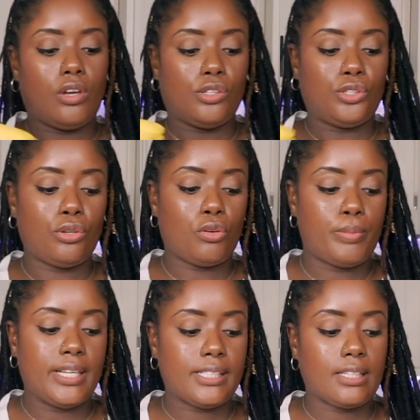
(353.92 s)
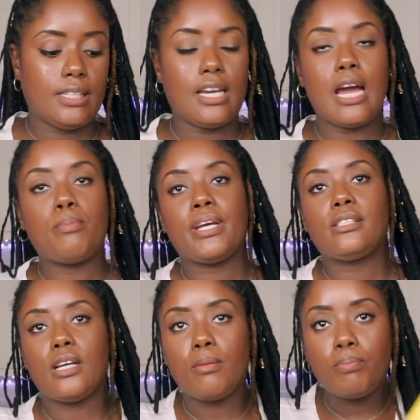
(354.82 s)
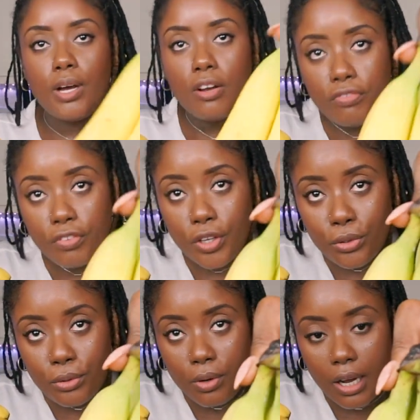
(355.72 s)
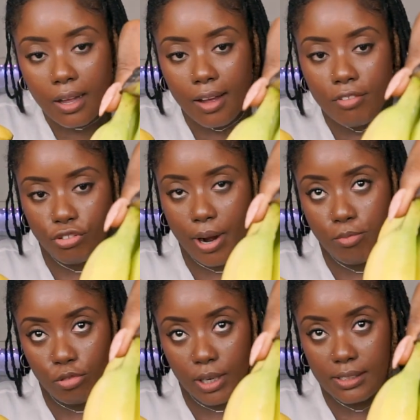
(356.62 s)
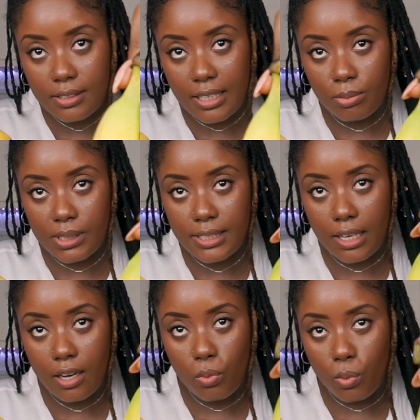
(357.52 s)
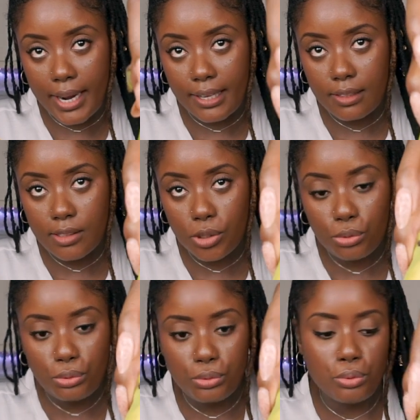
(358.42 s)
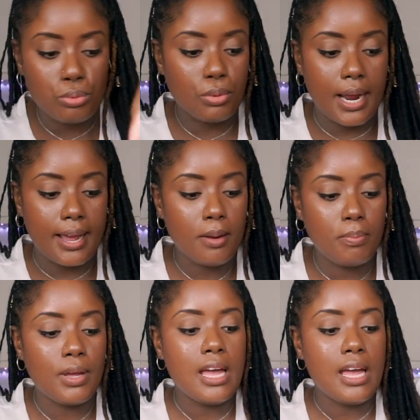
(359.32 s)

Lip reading: So basically, I picked up a few half-ripe ones that will take a while to ripe,